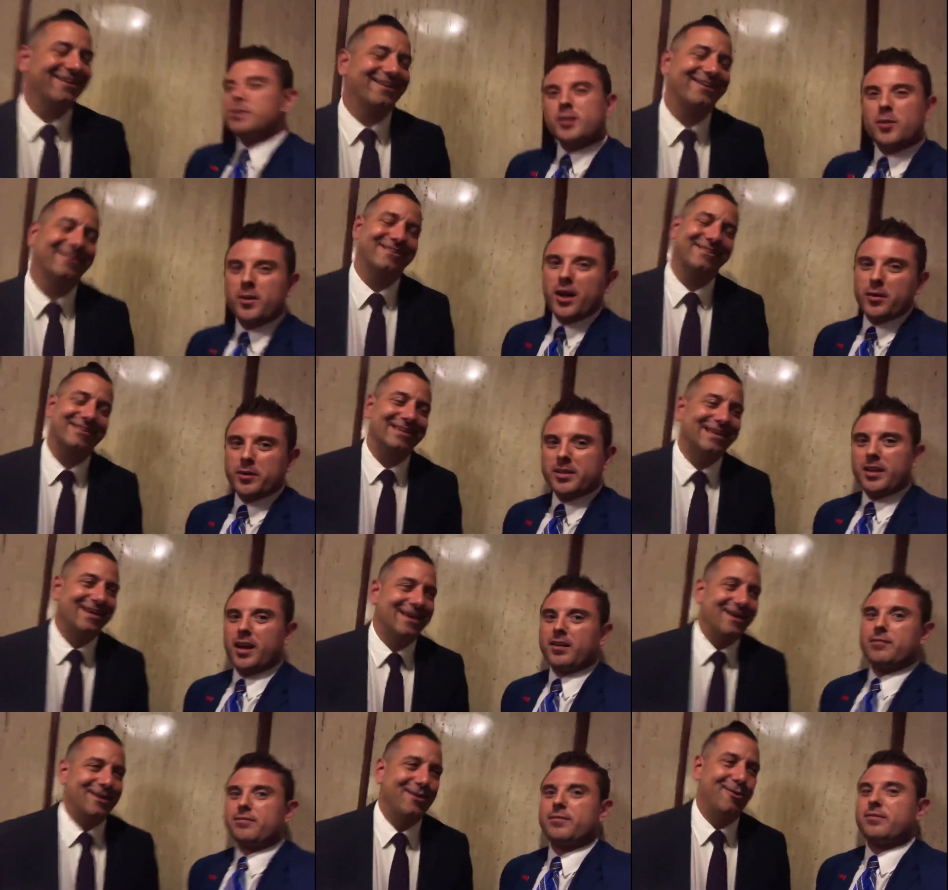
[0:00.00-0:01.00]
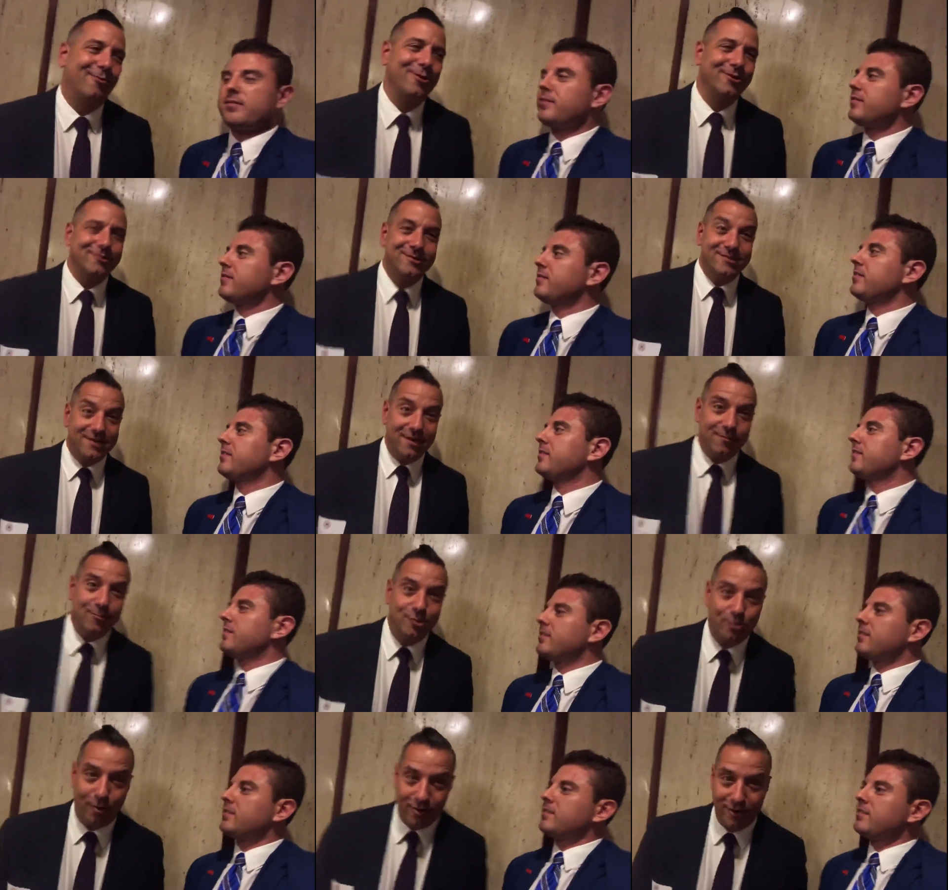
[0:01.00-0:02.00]
Speaker 1: what's going on with Duff. You know, when you're the Senate
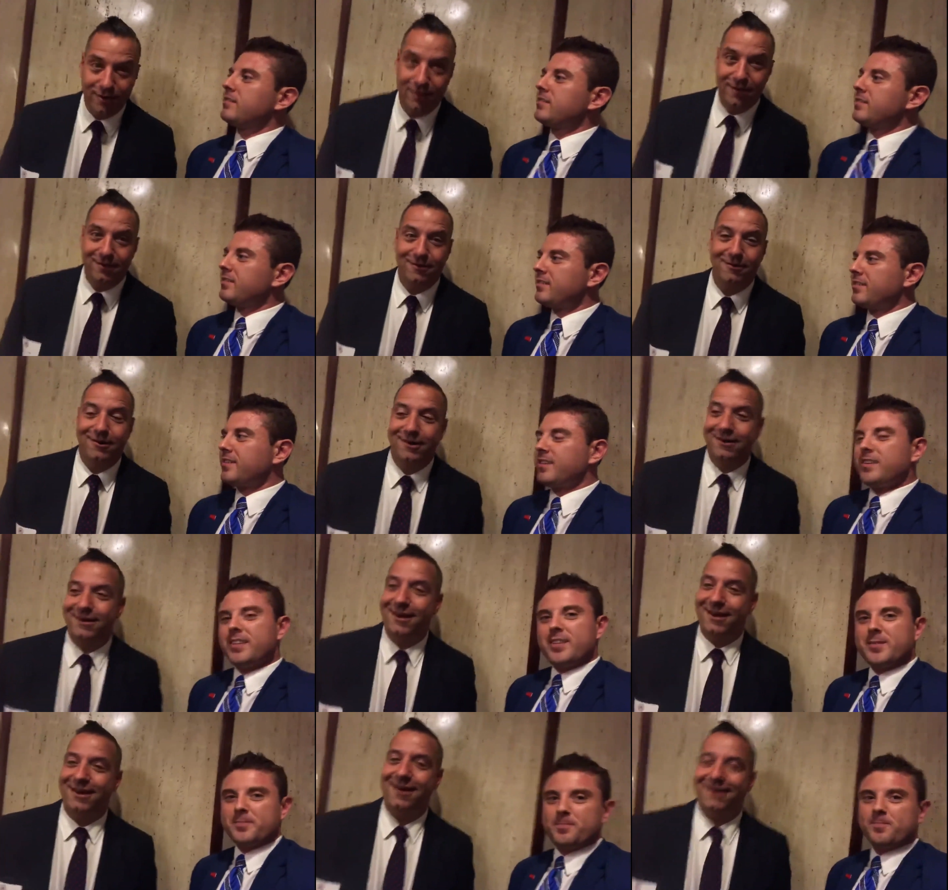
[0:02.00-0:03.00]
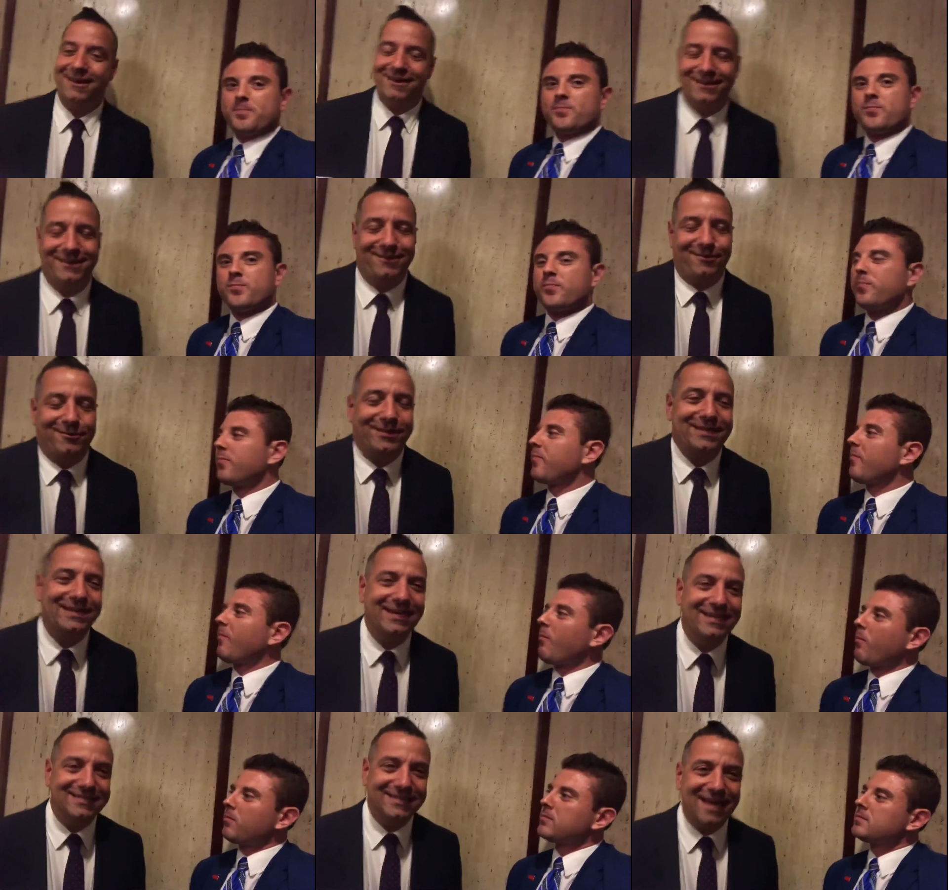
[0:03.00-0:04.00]
Majority Leader and, uh, you know, he,
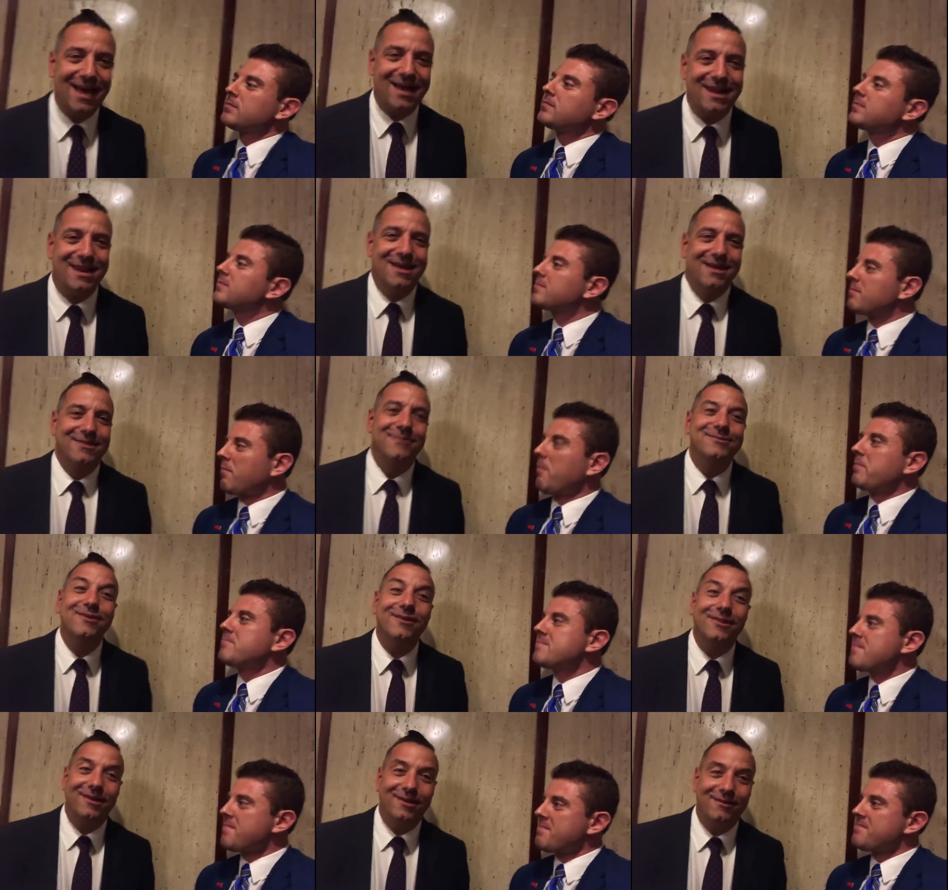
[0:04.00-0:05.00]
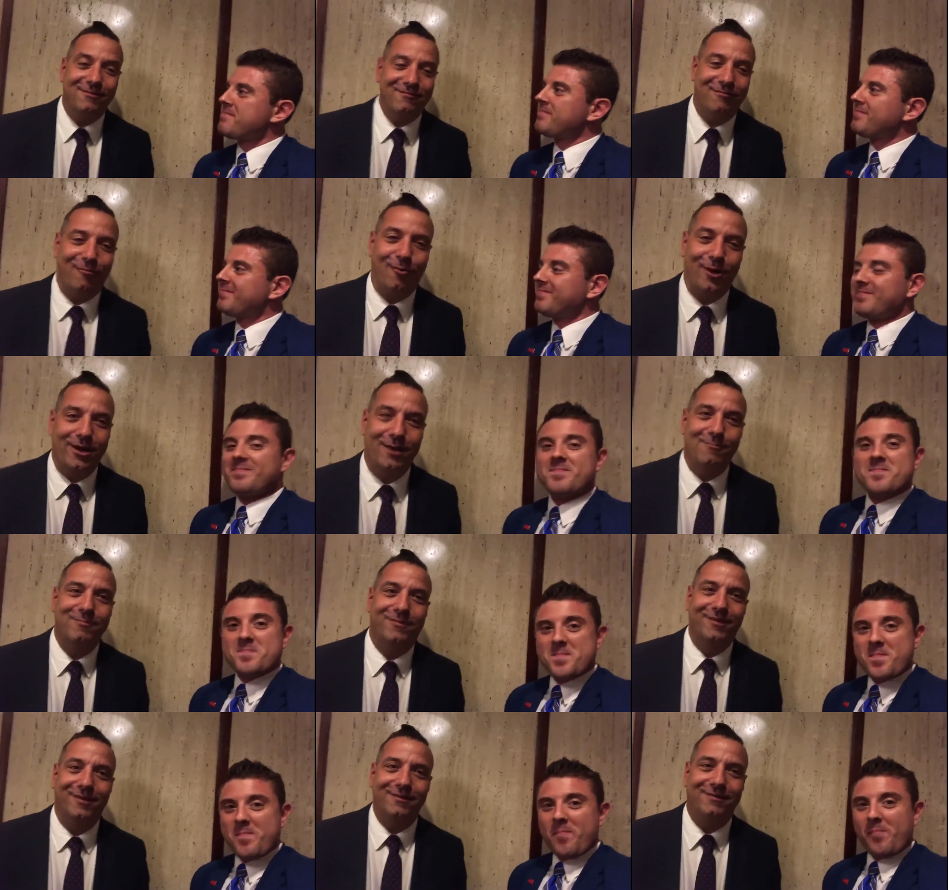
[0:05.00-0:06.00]
has got, there's nothing in it for
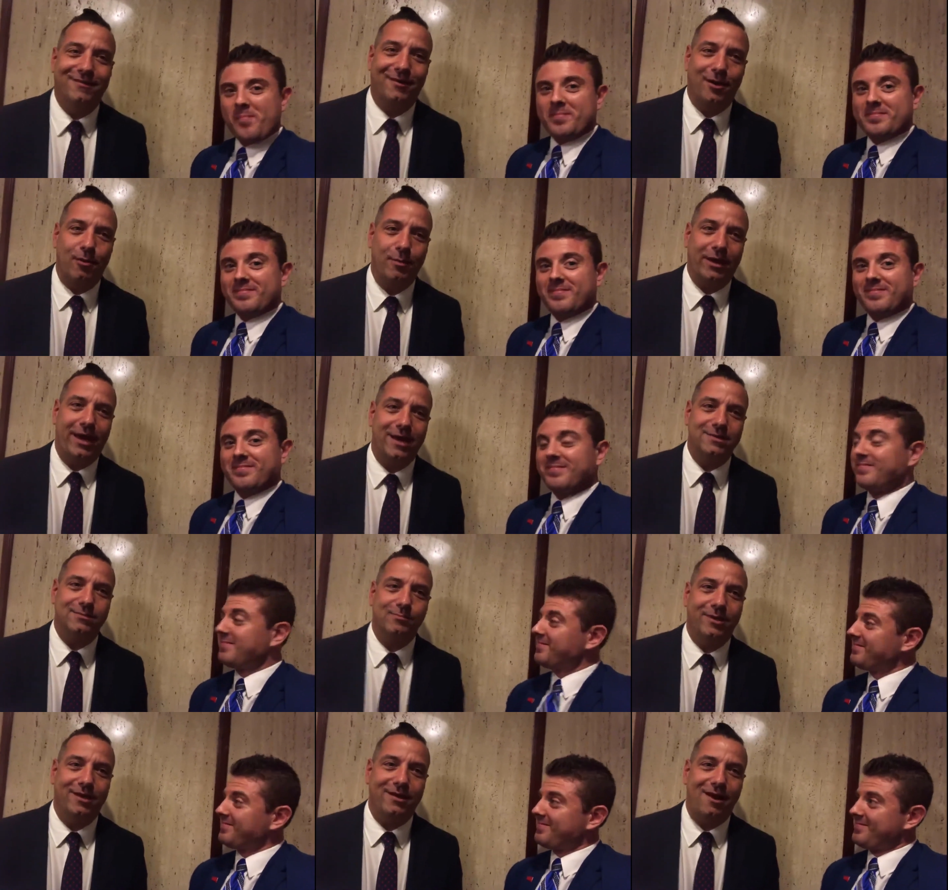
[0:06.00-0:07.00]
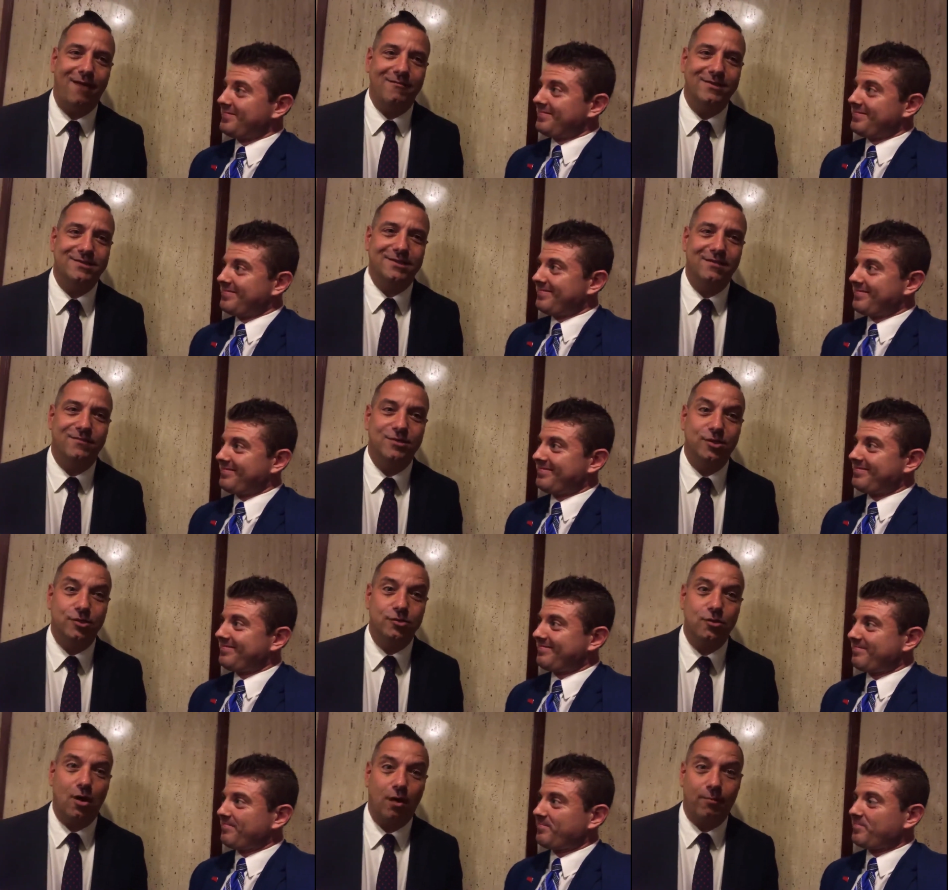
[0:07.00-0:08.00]
him to, to come against me, and obviously if he's
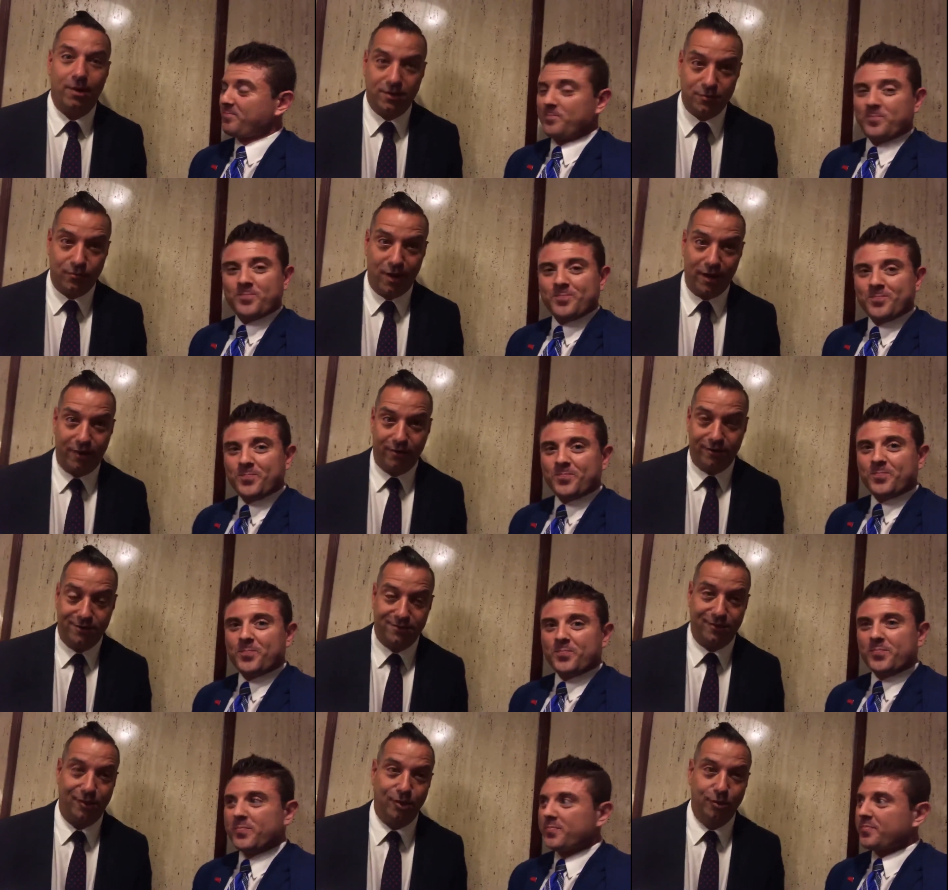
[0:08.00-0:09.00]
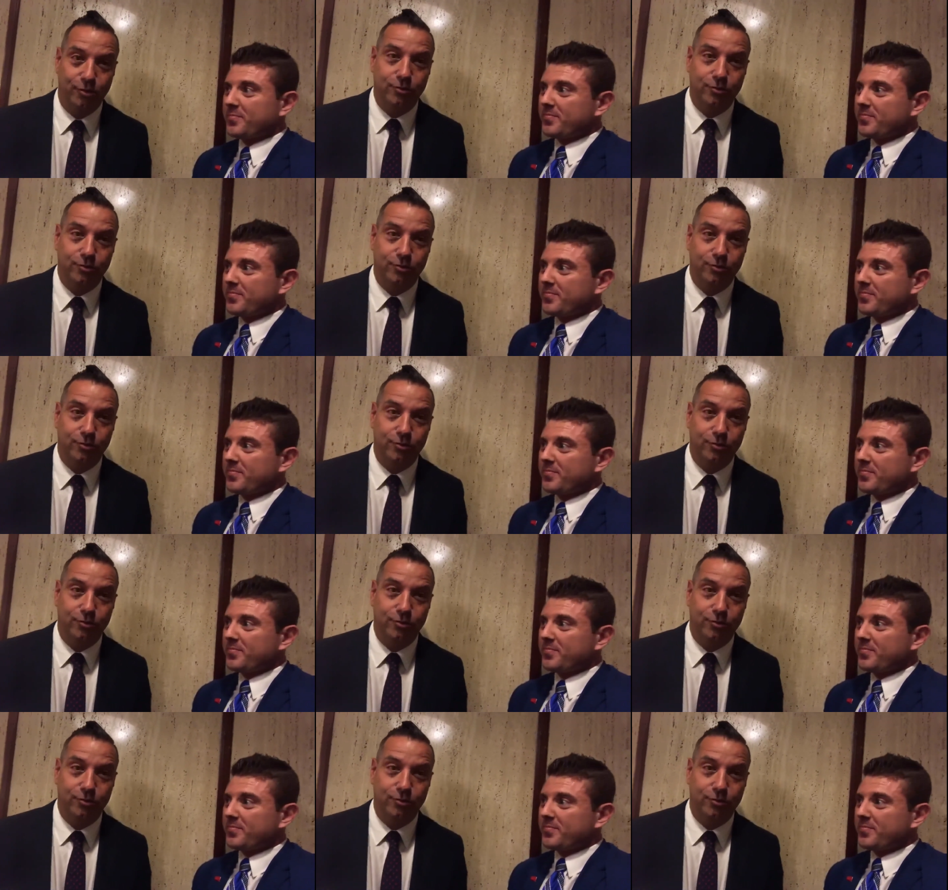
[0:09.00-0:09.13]
going to talk about his record, he's going to